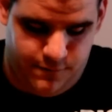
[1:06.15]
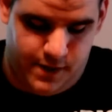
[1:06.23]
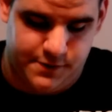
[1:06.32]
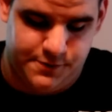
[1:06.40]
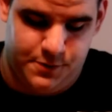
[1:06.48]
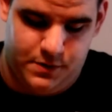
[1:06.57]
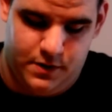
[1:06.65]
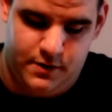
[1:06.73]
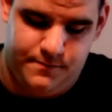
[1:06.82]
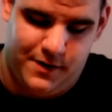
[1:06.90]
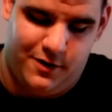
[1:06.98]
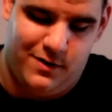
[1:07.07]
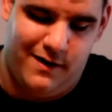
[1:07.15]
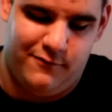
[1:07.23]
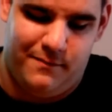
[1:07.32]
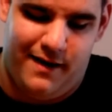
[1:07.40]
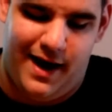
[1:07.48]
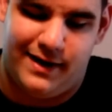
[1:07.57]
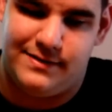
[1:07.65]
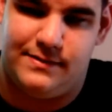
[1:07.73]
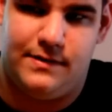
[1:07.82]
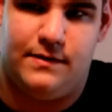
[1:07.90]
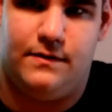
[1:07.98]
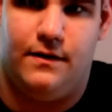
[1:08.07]
Frogzuka, I don't have it
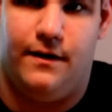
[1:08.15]
maxed.